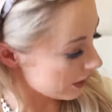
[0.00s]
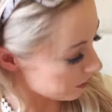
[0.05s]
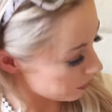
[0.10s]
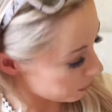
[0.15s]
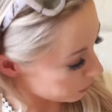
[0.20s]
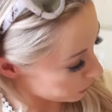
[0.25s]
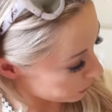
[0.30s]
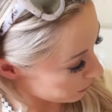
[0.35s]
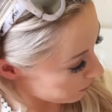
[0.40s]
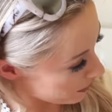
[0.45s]
I'm
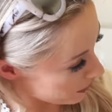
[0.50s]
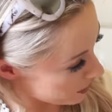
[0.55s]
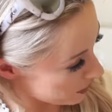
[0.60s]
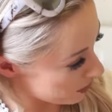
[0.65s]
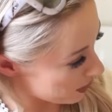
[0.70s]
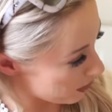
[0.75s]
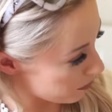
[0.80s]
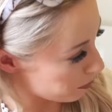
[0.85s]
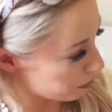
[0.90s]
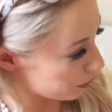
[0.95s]
not sure if this
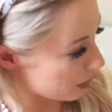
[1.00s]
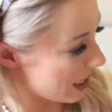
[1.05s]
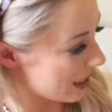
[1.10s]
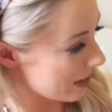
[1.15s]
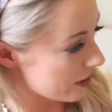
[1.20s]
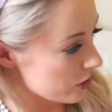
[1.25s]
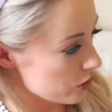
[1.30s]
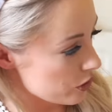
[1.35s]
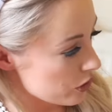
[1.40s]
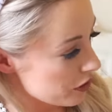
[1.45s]
is a
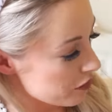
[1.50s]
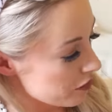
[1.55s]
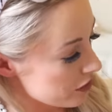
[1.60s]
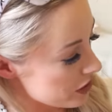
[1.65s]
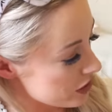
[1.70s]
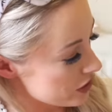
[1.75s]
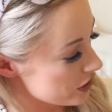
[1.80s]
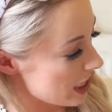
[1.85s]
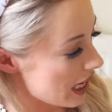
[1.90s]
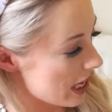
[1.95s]
brand or if
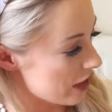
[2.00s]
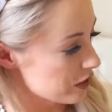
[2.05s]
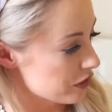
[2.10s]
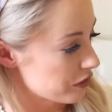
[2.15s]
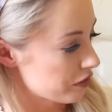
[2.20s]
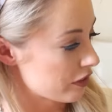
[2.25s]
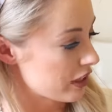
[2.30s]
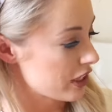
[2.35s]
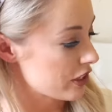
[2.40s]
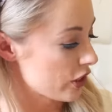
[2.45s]
it's House
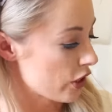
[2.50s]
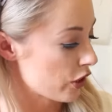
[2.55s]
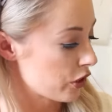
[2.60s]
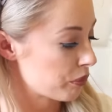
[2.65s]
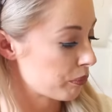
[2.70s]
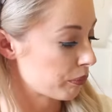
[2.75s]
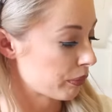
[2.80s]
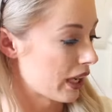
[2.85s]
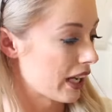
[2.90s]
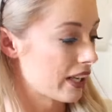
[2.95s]
of Fraser
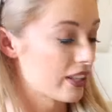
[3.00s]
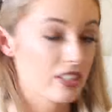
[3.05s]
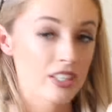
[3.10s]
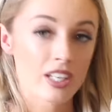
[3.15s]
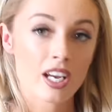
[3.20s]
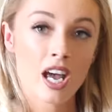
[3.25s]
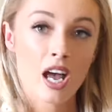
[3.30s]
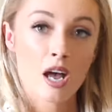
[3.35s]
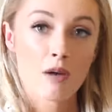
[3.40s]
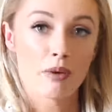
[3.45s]
own brand,
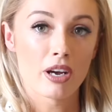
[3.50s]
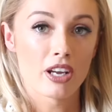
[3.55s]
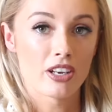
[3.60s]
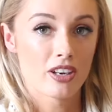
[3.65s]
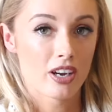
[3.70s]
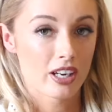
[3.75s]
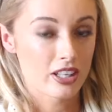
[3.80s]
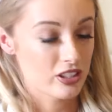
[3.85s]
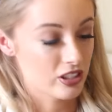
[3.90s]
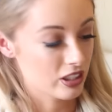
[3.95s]
but a
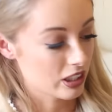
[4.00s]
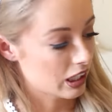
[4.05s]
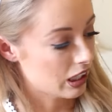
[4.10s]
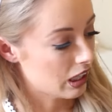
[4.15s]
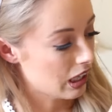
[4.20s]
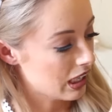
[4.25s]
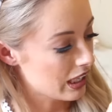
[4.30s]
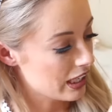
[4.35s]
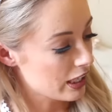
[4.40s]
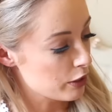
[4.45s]
nice
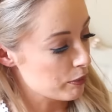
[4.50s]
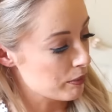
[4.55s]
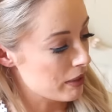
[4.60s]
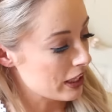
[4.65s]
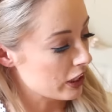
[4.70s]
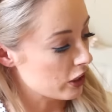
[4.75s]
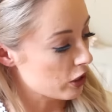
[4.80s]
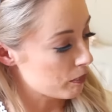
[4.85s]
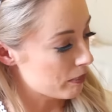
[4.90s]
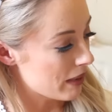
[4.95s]
clear
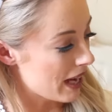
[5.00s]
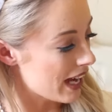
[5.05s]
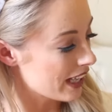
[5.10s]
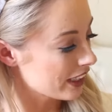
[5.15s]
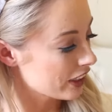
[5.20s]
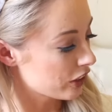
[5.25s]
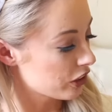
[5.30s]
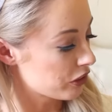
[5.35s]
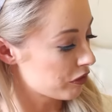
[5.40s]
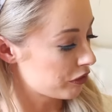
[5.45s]
makeup
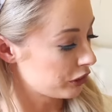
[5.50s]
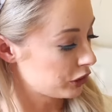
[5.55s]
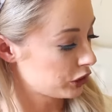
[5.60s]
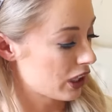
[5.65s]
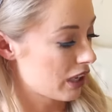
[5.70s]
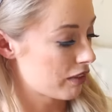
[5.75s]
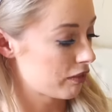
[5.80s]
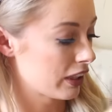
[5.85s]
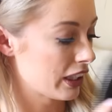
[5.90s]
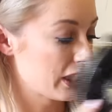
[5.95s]
bag, good for
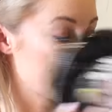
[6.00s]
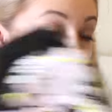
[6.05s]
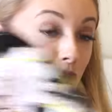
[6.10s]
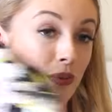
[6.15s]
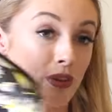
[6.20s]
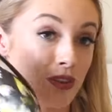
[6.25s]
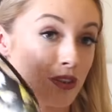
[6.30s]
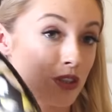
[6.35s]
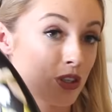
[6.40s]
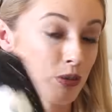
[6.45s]
travelling,
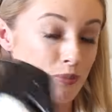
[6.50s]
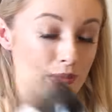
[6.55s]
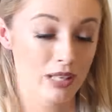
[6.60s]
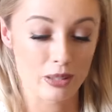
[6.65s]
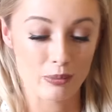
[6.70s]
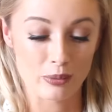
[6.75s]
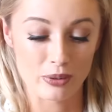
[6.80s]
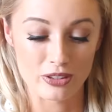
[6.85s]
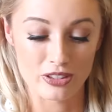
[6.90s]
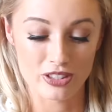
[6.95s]
with two
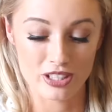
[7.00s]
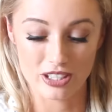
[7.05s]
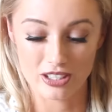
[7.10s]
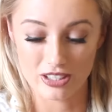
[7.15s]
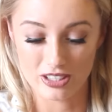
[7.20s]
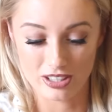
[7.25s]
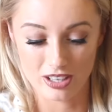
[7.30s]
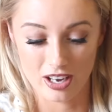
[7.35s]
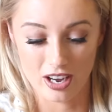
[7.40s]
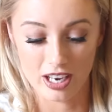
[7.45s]
mini ones
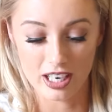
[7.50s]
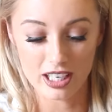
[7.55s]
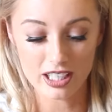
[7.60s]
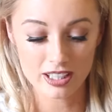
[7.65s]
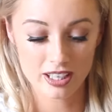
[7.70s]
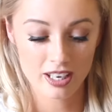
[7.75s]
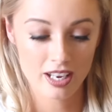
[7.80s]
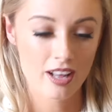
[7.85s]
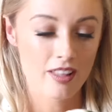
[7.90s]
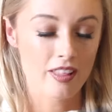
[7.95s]

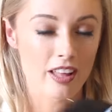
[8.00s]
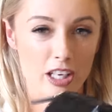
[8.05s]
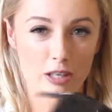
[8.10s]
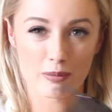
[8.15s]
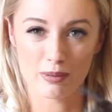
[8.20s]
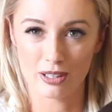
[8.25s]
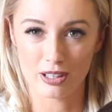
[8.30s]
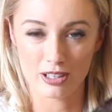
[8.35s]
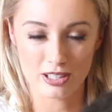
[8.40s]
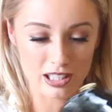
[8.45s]
inside. That
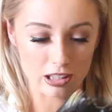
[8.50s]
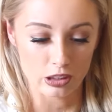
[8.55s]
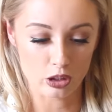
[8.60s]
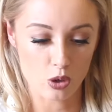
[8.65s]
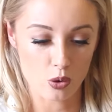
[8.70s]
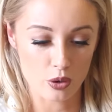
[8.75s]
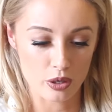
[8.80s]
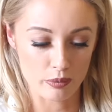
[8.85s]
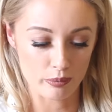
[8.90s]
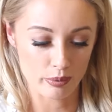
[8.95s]
could be a nice little
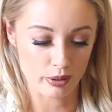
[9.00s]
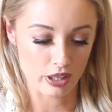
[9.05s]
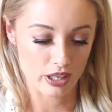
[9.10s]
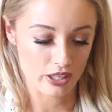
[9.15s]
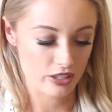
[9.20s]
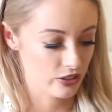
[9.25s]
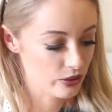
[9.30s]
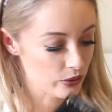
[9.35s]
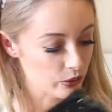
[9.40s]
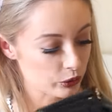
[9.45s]
coin
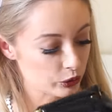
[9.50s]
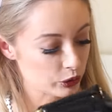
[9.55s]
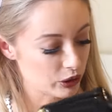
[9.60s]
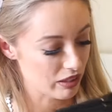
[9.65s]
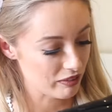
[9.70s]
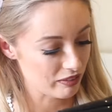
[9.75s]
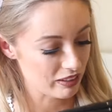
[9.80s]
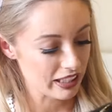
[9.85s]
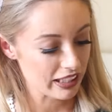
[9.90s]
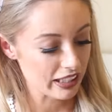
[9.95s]
purse or
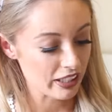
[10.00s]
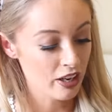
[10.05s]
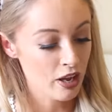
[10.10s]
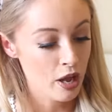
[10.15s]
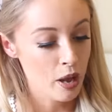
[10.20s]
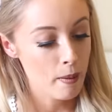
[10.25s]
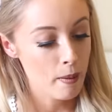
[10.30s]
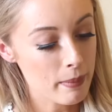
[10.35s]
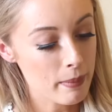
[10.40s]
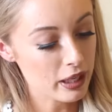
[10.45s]
travelling
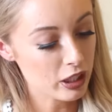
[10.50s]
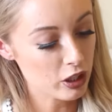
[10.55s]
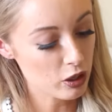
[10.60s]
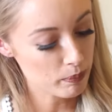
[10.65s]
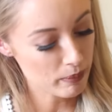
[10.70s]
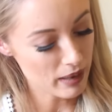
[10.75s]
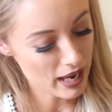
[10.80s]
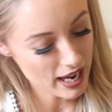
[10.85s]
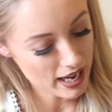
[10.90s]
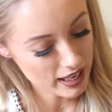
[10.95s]

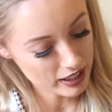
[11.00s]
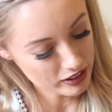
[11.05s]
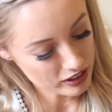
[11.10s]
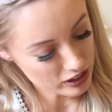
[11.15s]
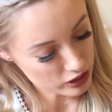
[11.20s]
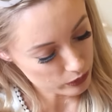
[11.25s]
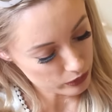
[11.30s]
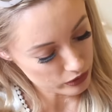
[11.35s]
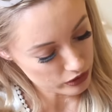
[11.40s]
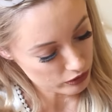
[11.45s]
makeup bags.
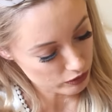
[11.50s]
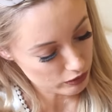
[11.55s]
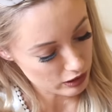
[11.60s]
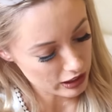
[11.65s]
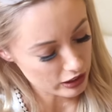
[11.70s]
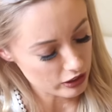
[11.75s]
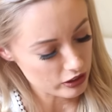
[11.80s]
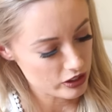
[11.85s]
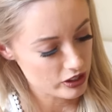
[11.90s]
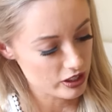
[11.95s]
This one's a
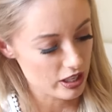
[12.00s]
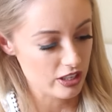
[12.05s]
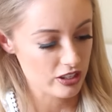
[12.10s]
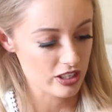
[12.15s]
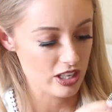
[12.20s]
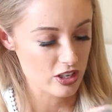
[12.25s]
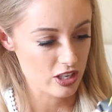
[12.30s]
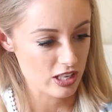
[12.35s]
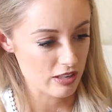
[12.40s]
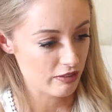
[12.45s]
really good size
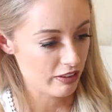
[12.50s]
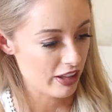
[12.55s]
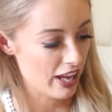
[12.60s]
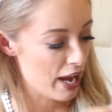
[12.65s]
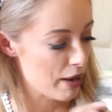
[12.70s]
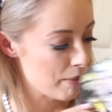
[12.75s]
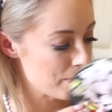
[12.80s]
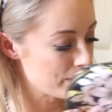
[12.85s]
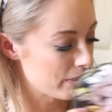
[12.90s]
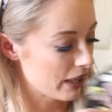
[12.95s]
actually for the
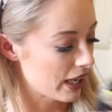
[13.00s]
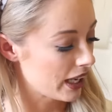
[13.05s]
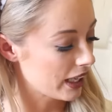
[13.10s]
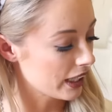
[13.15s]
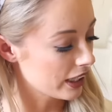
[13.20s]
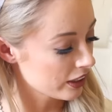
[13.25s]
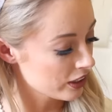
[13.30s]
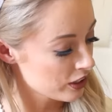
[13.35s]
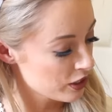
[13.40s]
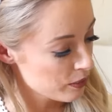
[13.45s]

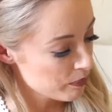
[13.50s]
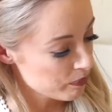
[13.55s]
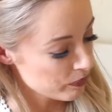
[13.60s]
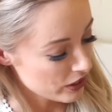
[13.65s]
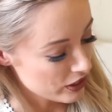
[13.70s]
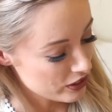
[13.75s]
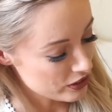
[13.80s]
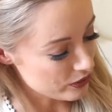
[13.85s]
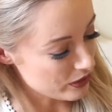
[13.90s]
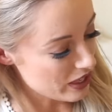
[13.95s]
handbag.
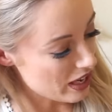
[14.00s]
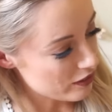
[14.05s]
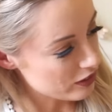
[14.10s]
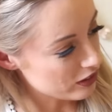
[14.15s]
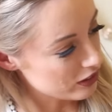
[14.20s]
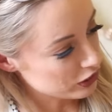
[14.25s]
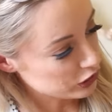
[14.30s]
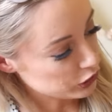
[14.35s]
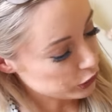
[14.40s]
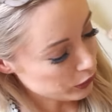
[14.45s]
So we have
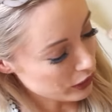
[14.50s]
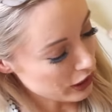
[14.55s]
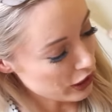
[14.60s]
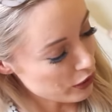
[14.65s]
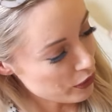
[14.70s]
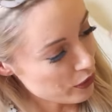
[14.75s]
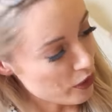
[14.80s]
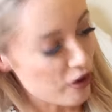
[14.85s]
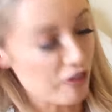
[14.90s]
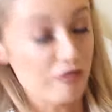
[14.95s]
a
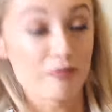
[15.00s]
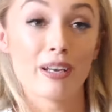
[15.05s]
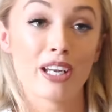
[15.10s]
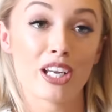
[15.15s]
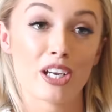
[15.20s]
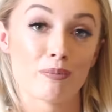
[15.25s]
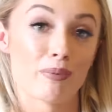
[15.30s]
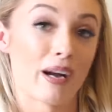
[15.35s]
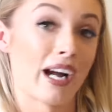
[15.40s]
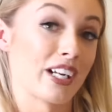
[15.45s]
trio of
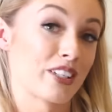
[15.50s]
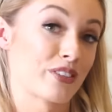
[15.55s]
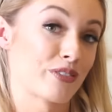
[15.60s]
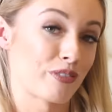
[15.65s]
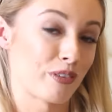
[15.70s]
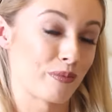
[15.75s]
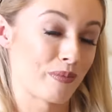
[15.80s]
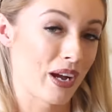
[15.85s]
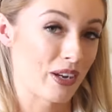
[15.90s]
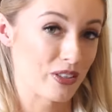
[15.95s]
makeup bags
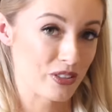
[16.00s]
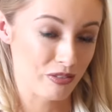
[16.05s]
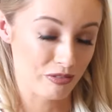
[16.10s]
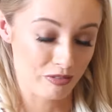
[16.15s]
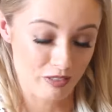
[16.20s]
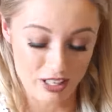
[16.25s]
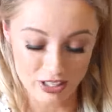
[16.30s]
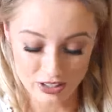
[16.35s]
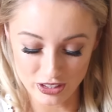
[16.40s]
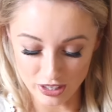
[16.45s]
from House of
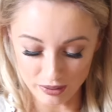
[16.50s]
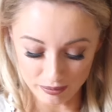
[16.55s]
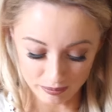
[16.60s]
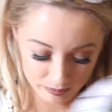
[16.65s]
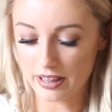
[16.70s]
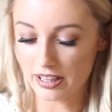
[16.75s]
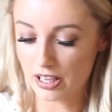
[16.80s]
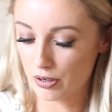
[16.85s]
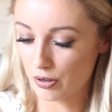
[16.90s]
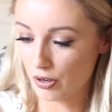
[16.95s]
Fraser.
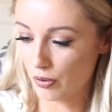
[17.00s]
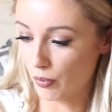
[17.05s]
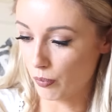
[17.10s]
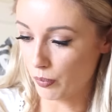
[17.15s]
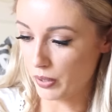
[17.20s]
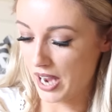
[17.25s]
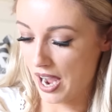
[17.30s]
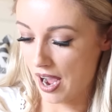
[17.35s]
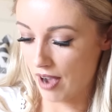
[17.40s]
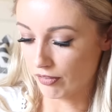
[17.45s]
And then
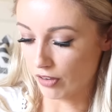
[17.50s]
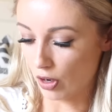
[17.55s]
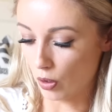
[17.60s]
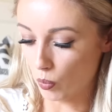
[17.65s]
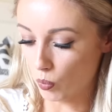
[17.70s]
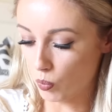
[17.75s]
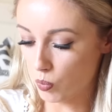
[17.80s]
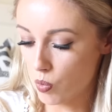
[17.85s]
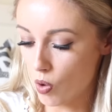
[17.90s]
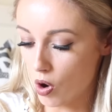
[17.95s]
we have a
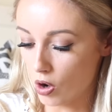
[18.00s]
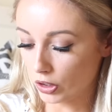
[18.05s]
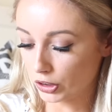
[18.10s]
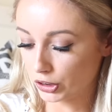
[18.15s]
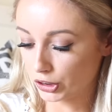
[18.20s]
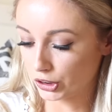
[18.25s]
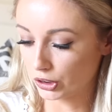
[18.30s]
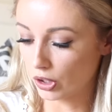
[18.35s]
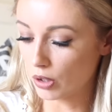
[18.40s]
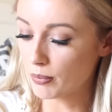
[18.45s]

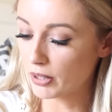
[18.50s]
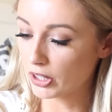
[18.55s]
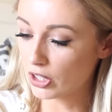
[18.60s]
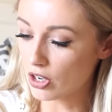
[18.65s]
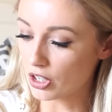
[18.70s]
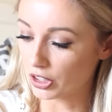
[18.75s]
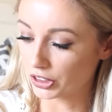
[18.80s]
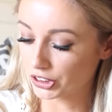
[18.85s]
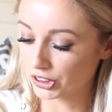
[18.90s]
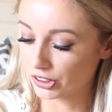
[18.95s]
watch. Oh my
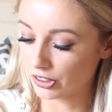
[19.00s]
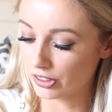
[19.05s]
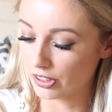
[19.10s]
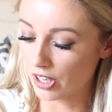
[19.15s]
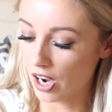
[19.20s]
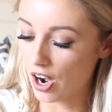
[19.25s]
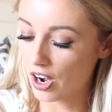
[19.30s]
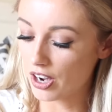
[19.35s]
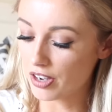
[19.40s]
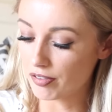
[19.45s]
gosh,
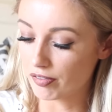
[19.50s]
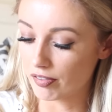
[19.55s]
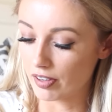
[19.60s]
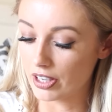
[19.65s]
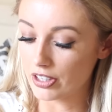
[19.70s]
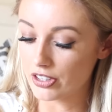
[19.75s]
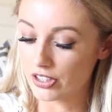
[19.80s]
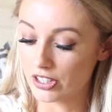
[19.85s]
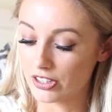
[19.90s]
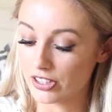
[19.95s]

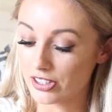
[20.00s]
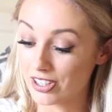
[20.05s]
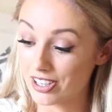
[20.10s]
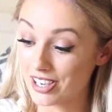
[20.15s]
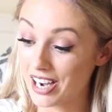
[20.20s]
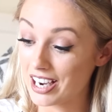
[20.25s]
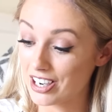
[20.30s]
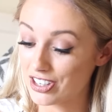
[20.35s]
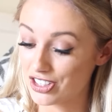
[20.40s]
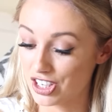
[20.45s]
iFit. This is
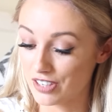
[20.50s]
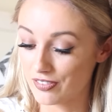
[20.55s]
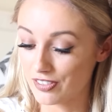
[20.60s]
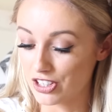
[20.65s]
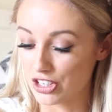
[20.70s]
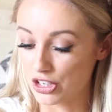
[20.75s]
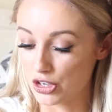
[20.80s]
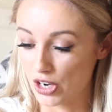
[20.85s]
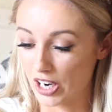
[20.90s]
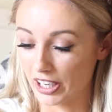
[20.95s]
an
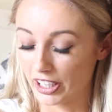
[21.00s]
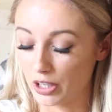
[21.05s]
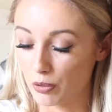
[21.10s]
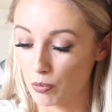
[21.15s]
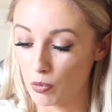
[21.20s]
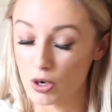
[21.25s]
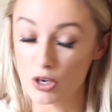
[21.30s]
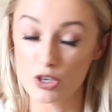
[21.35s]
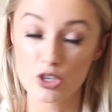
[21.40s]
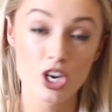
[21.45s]
activity
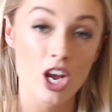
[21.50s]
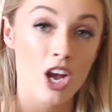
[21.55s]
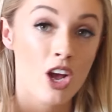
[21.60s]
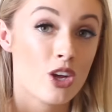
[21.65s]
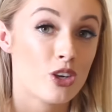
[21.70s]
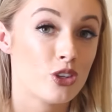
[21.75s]
tracking watch.